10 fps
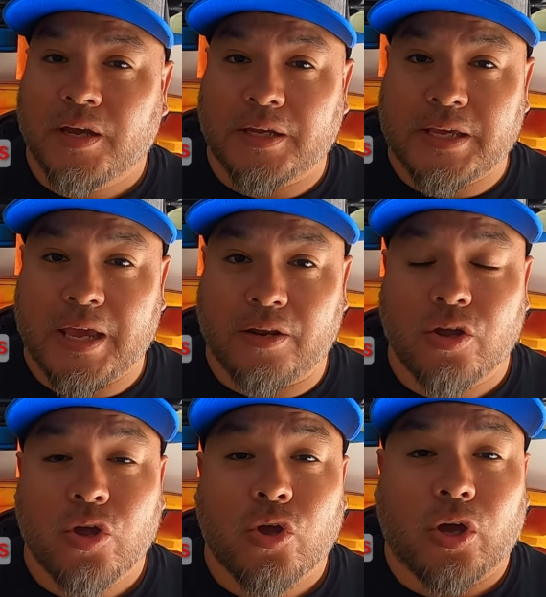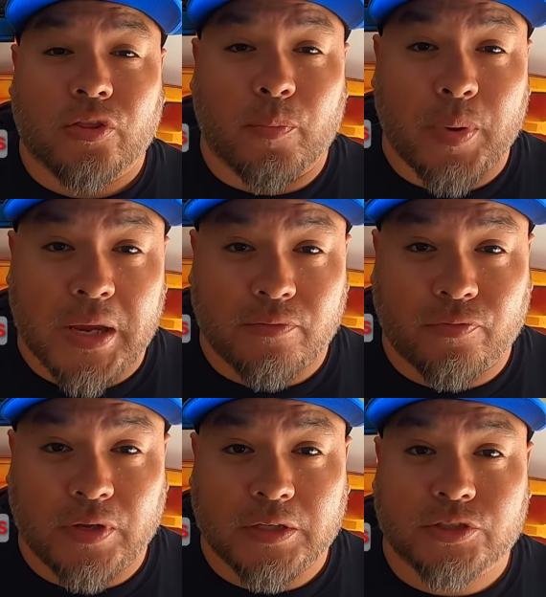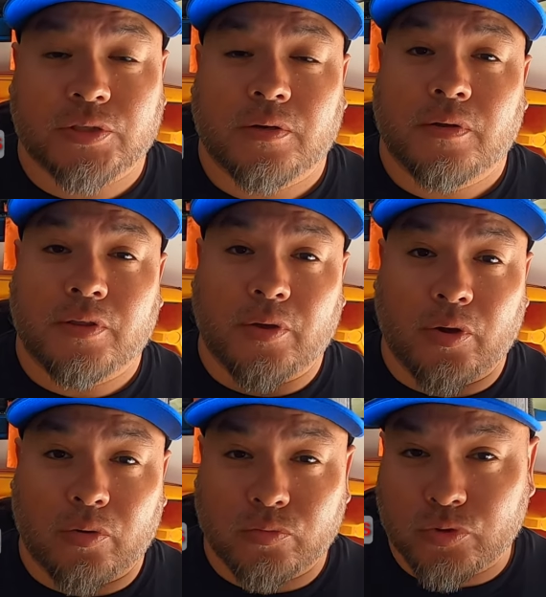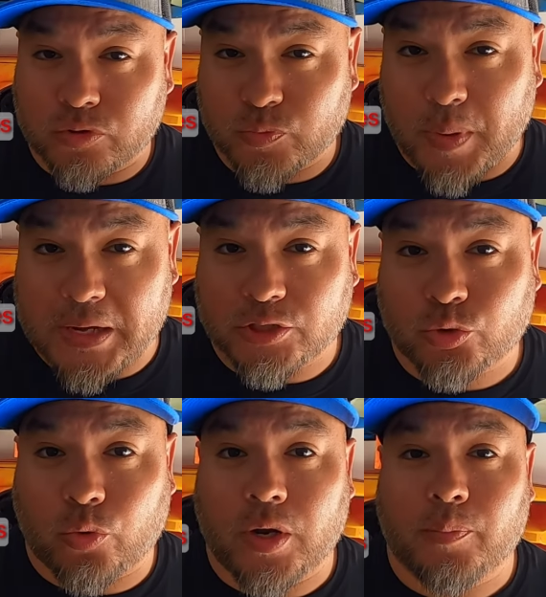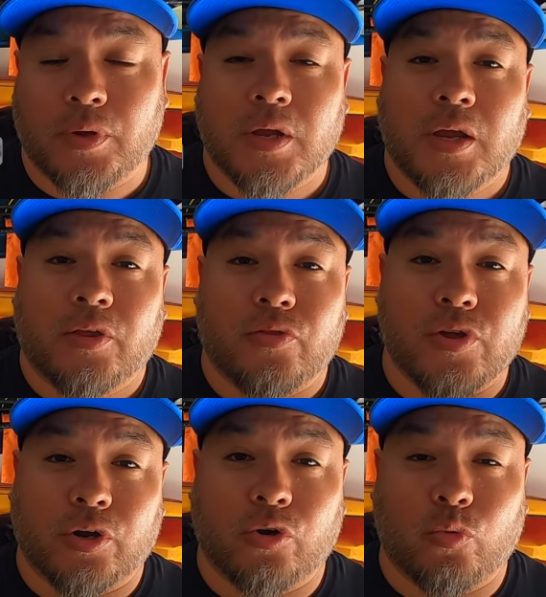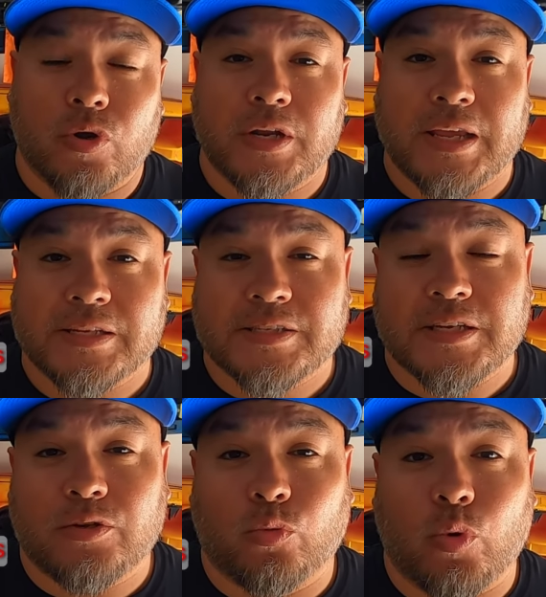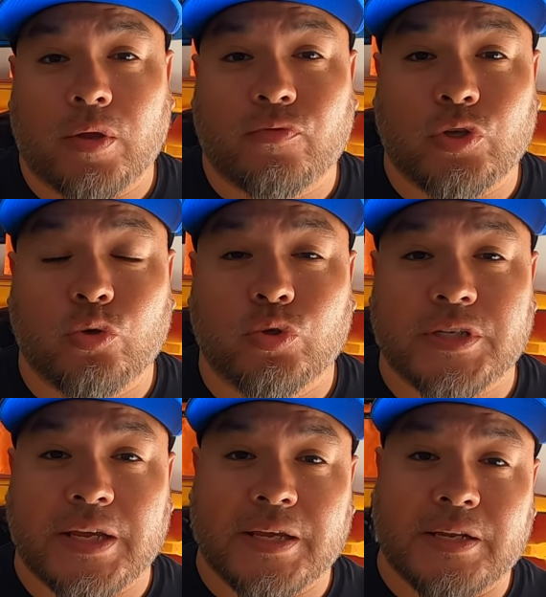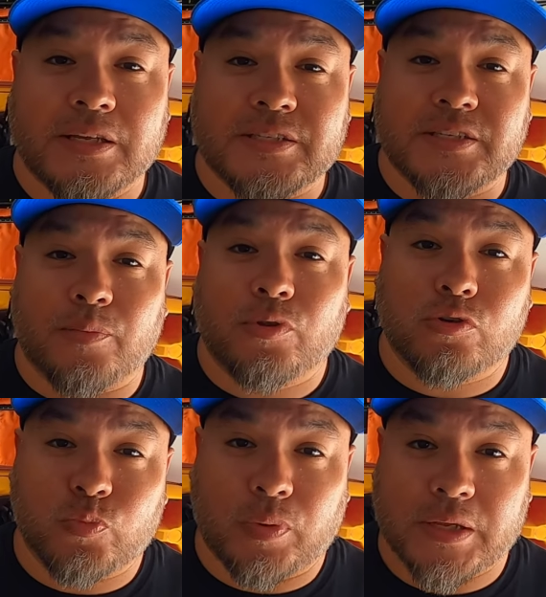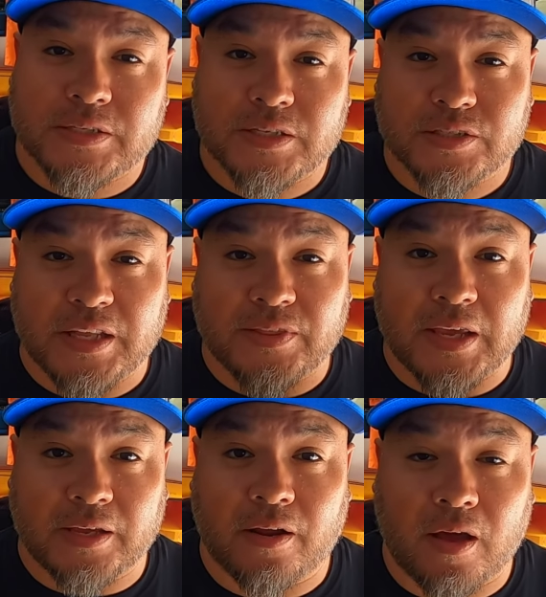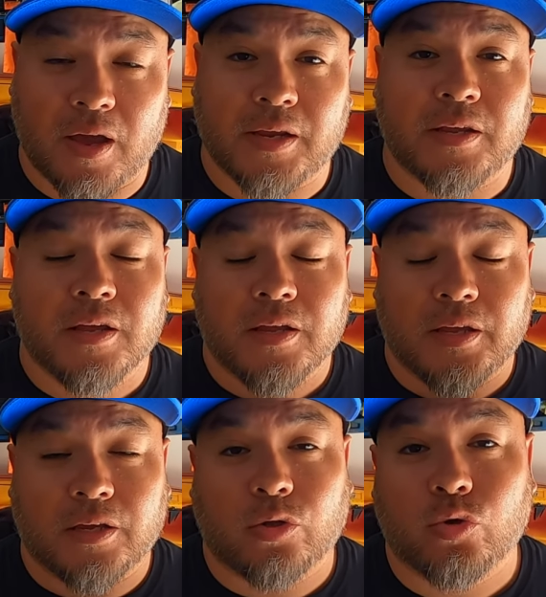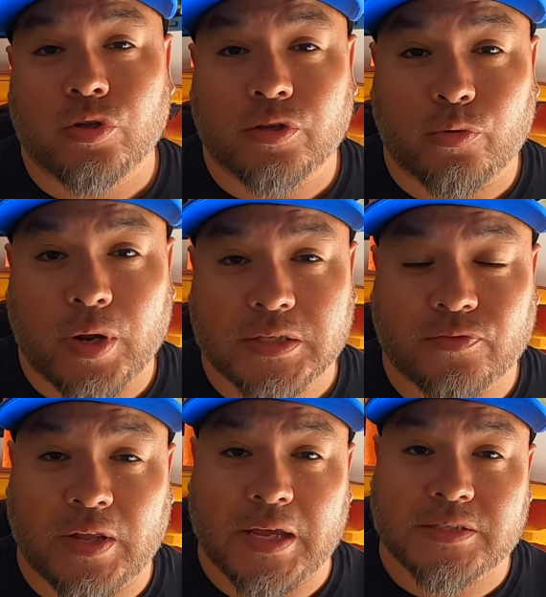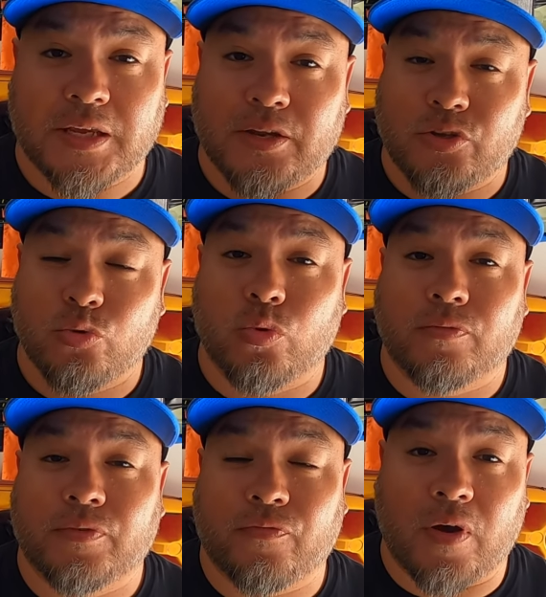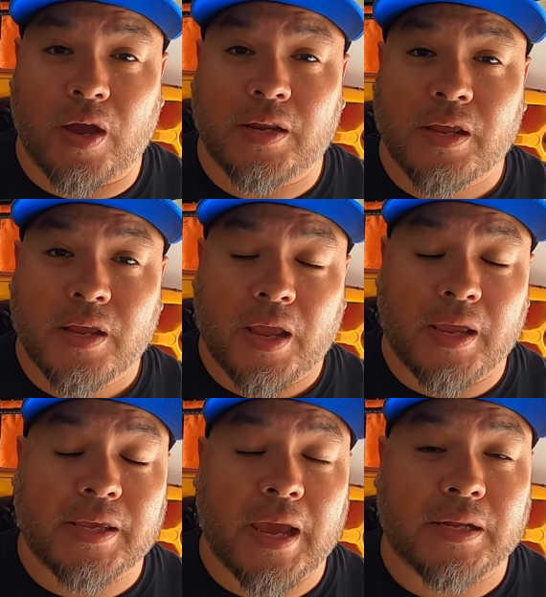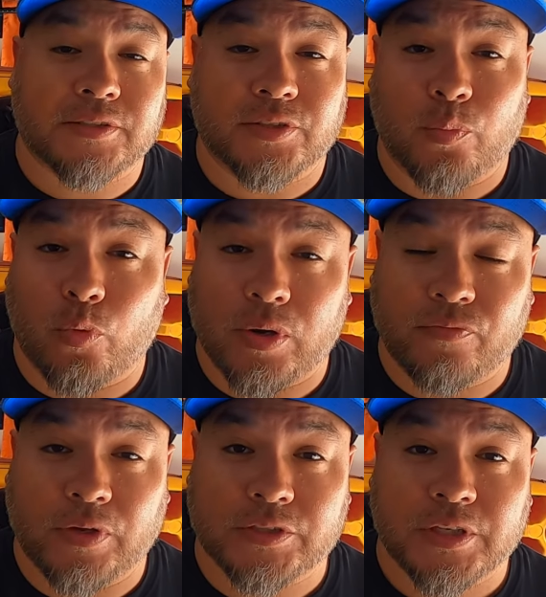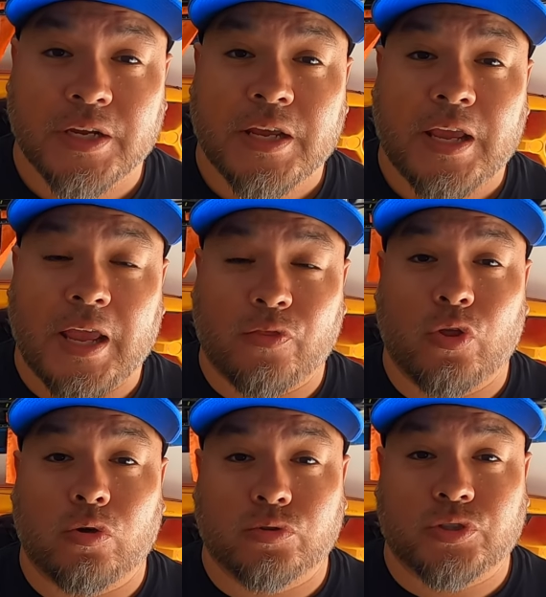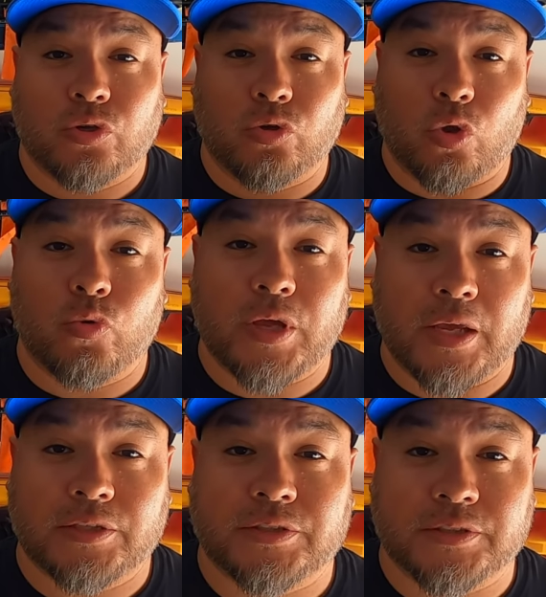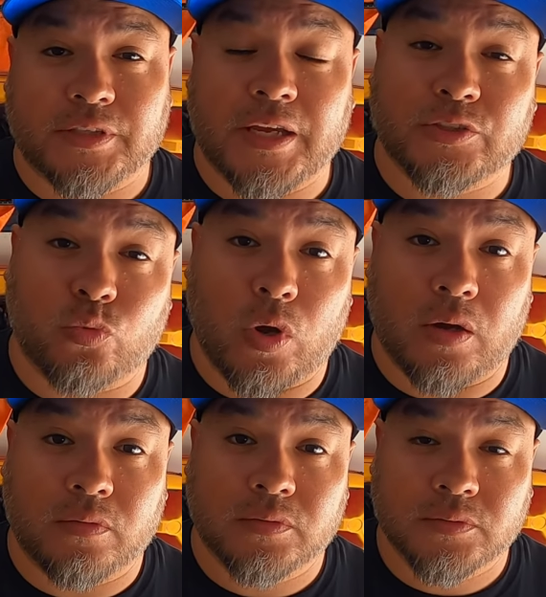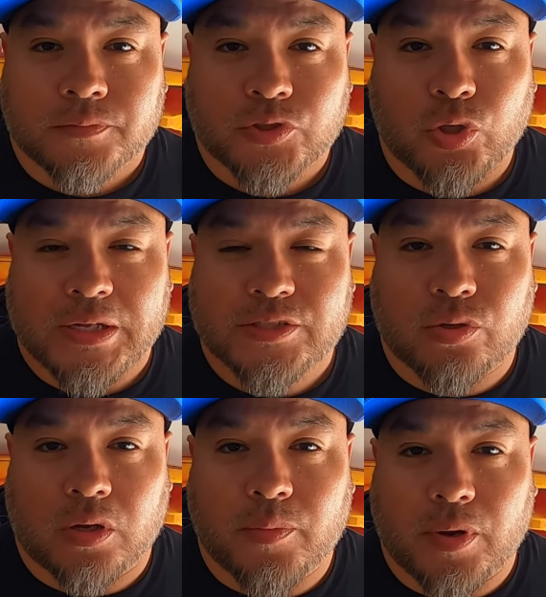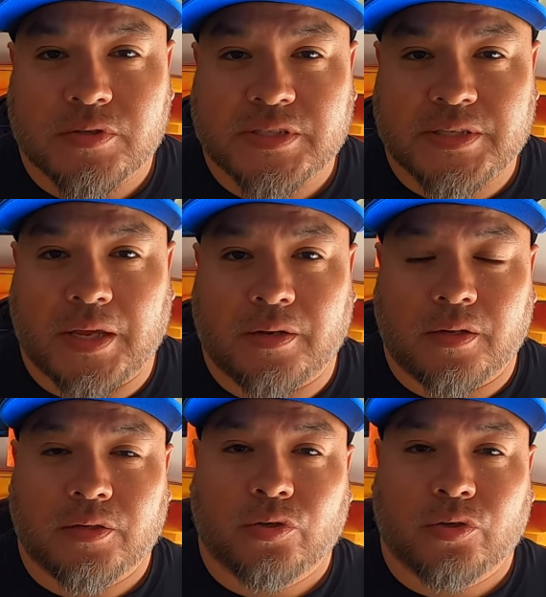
Again, the bait fish, the, those bait shrimp, they're going to run and seek refuge in some of those places that they can hide, including the grass flats, and you will find and catch some redfish in those locations as well. So let's talk about scent.